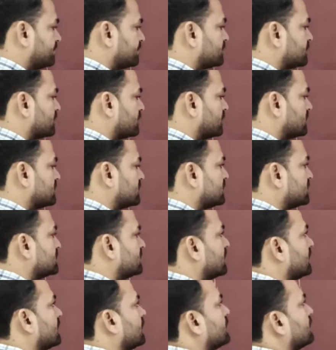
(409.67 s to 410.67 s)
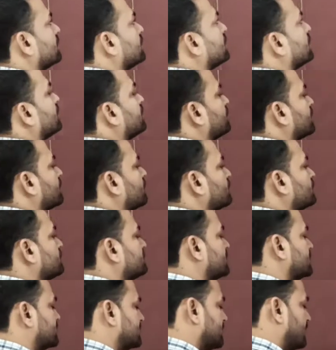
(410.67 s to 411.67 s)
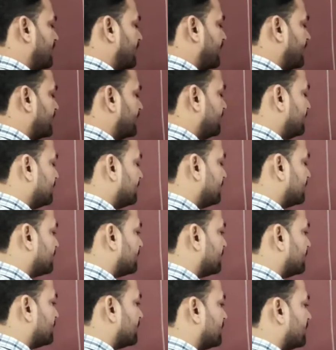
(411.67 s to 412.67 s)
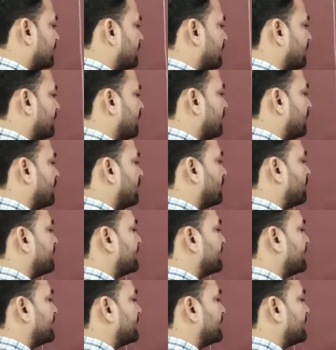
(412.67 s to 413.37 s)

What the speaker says: so this is the projection line, or